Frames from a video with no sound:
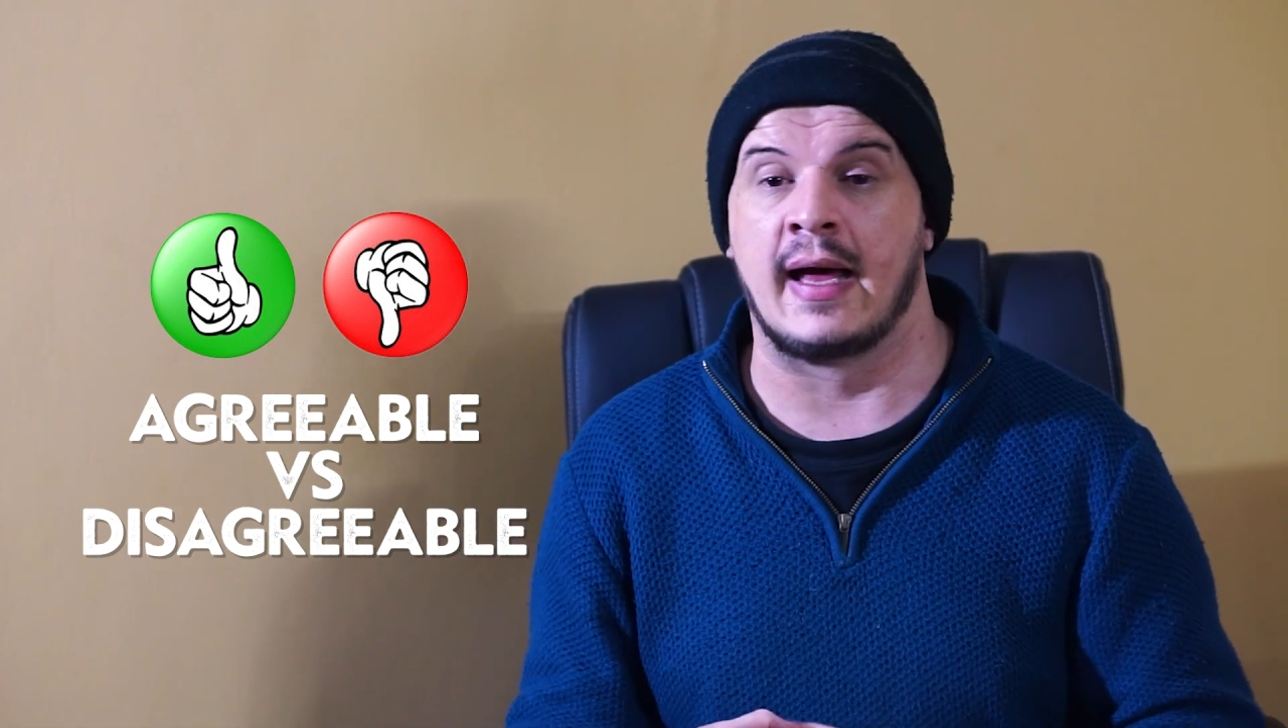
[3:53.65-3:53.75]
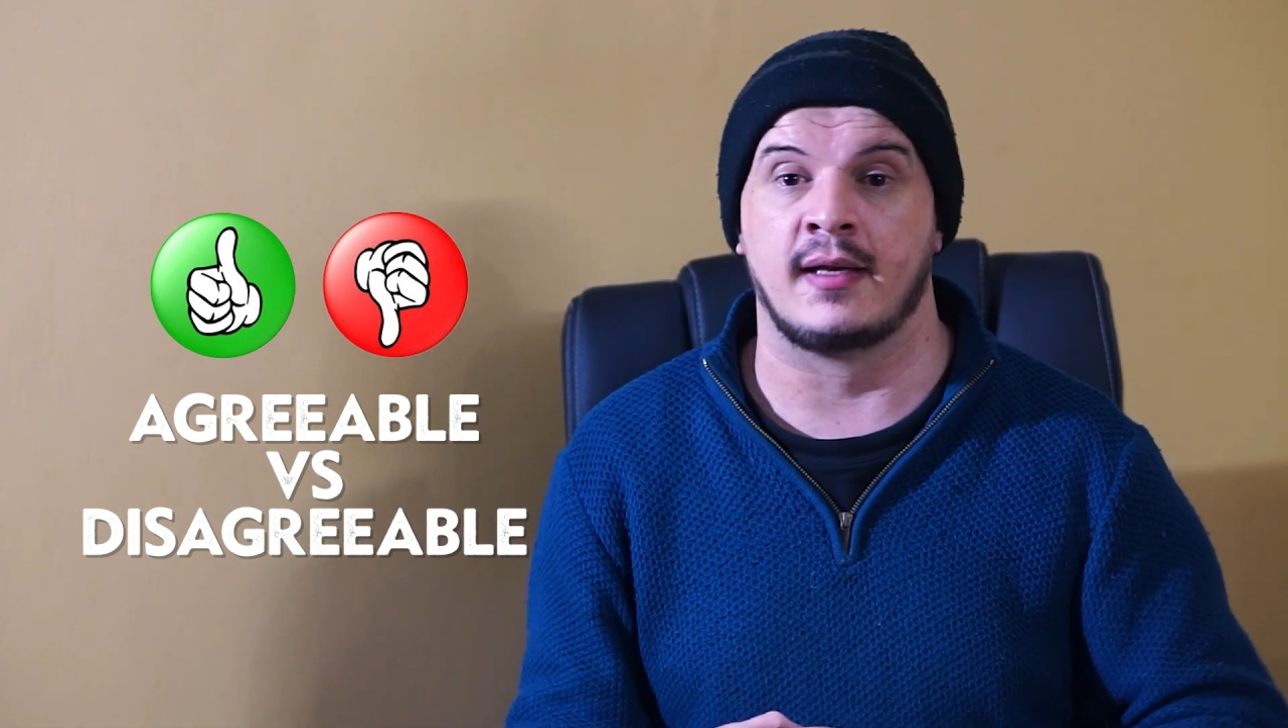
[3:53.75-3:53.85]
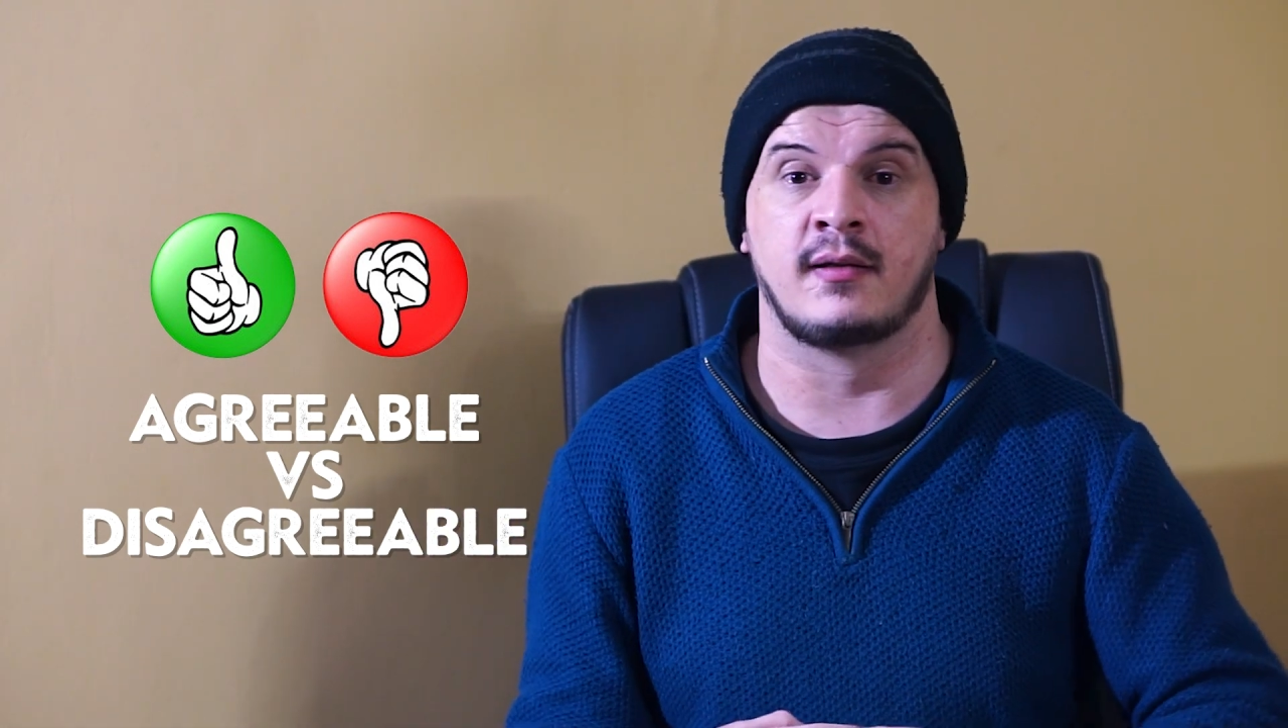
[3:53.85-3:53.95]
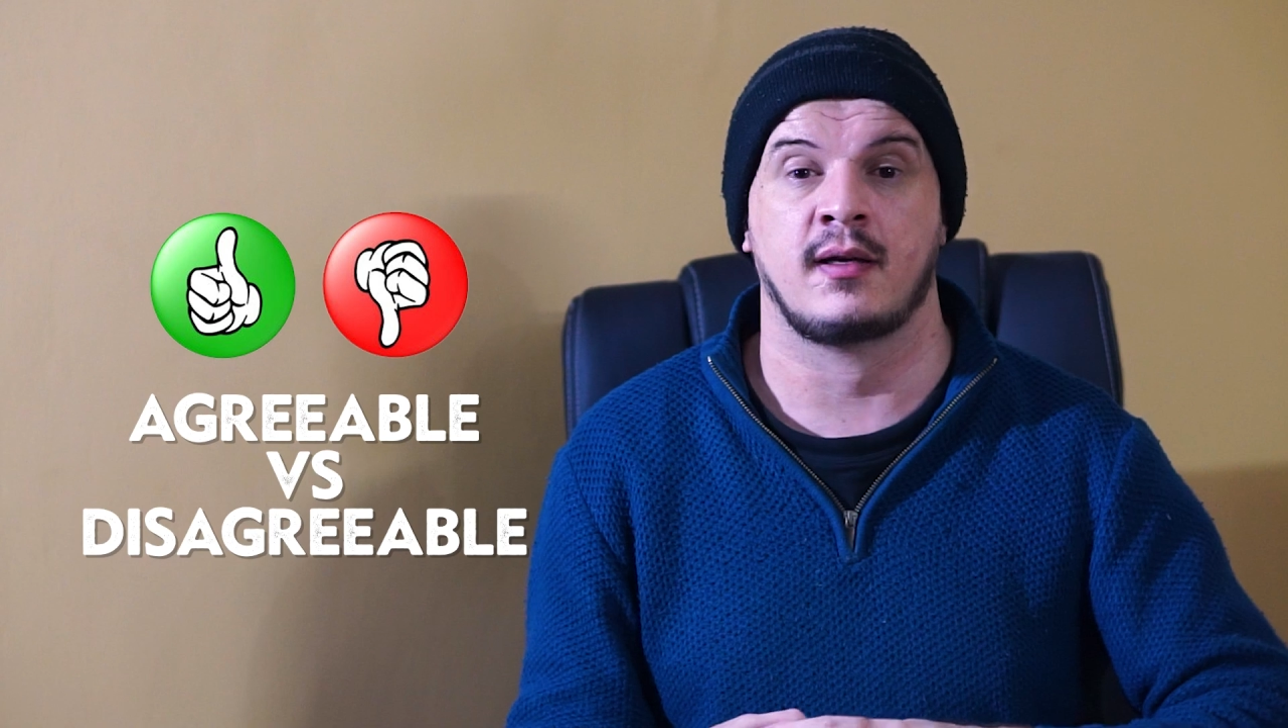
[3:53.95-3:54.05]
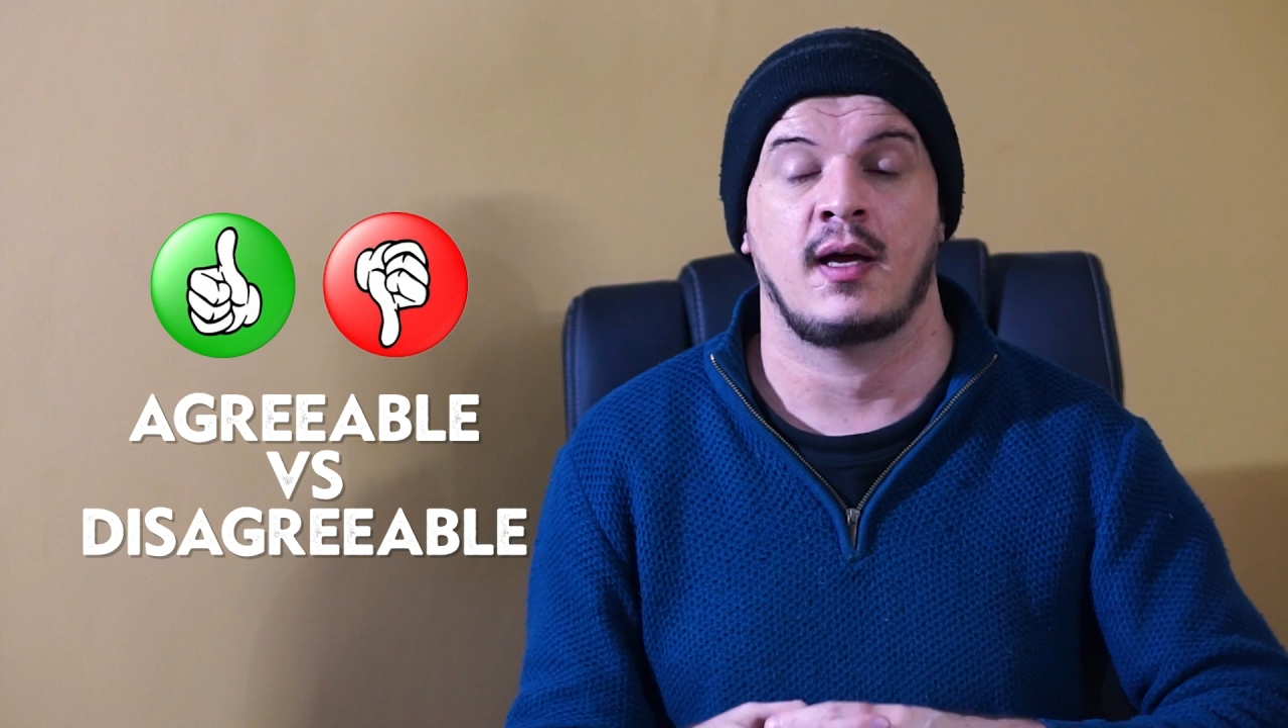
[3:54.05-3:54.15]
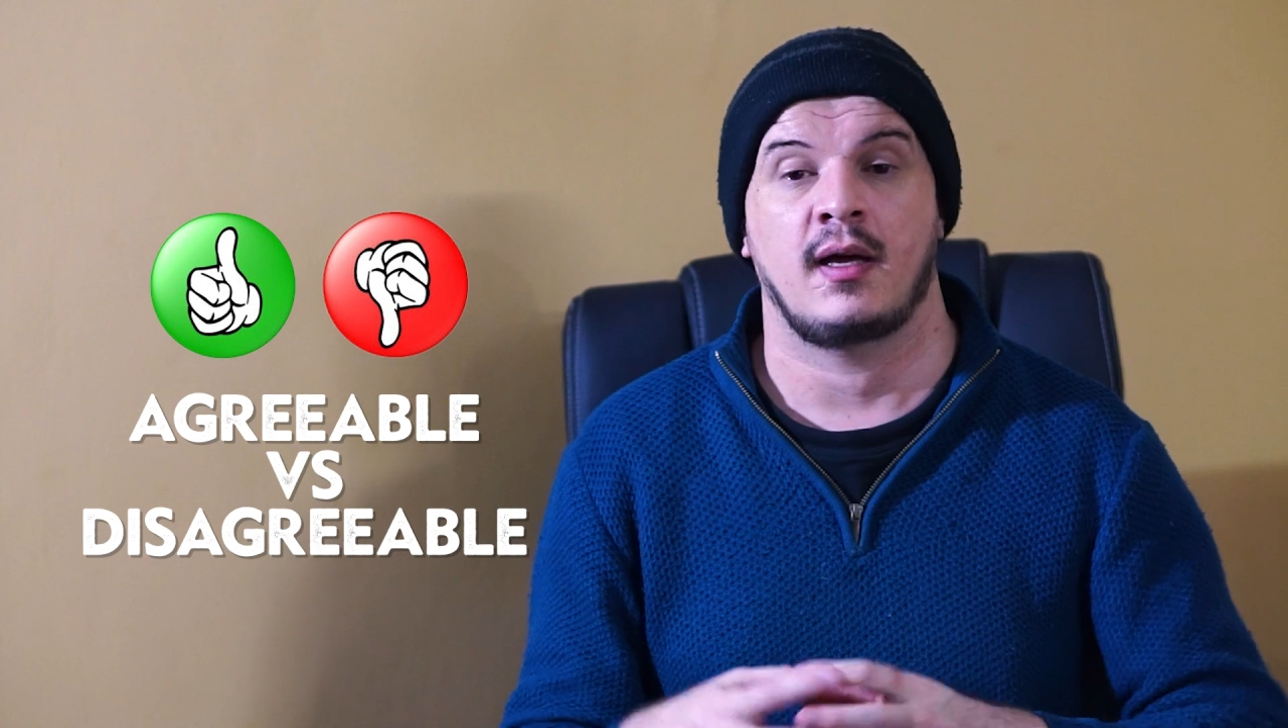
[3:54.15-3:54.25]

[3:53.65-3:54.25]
and